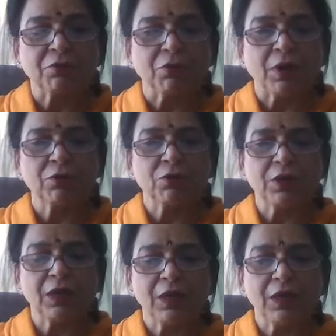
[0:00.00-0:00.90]
If we want
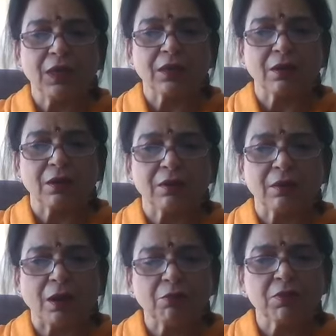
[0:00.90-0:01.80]
to really get
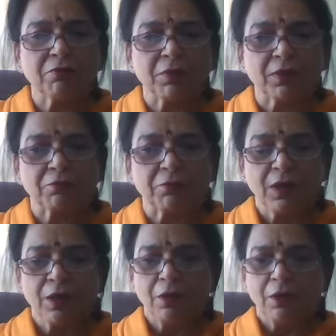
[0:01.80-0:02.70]
out of it, if
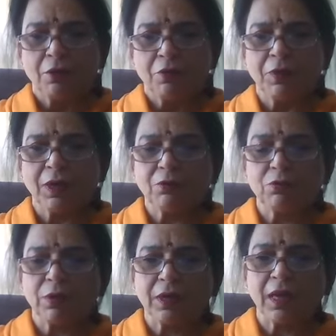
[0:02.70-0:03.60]
we
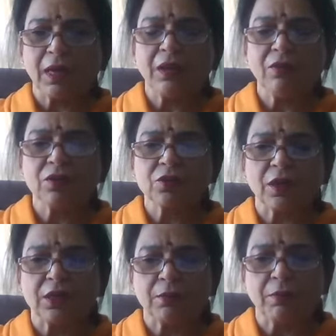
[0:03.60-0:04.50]
got to attain
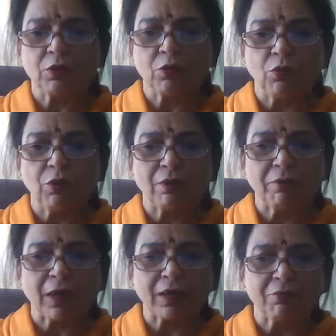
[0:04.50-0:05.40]
this ultimate goal
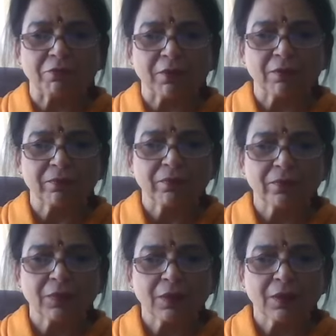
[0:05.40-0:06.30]
of life,
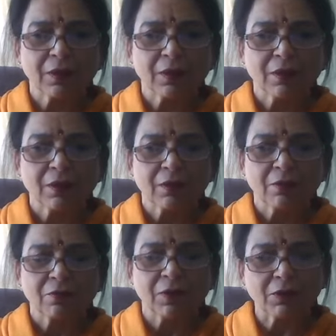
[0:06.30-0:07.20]

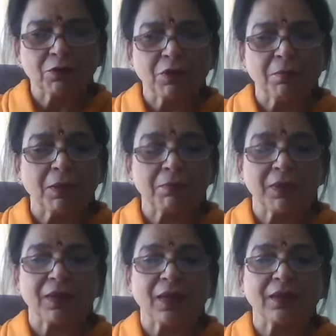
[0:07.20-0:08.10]
we have to
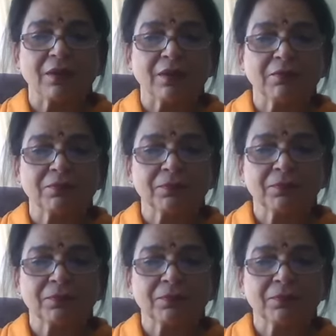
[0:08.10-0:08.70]
remember that.